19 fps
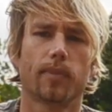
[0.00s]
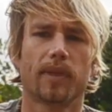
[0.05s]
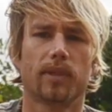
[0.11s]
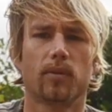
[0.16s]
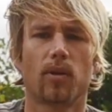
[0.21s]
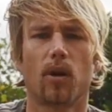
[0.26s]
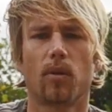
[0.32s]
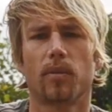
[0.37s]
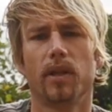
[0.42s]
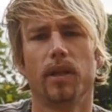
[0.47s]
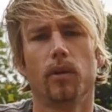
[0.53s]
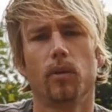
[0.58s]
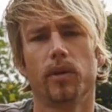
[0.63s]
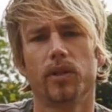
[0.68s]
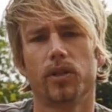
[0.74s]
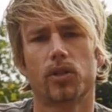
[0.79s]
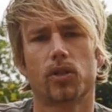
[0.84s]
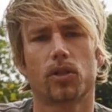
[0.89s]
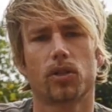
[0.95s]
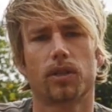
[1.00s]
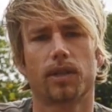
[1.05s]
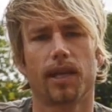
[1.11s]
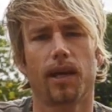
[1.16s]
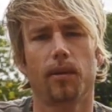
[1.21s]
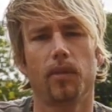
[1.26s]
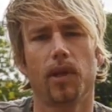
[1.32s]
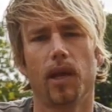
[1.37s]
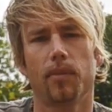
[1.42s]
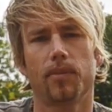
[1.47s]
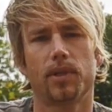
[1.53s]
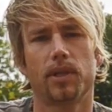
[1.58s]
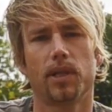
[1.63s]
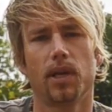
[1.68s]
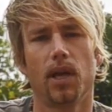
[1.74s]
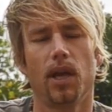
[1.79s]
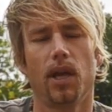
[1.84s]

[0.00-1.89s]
But normally, when you shoot time lapse,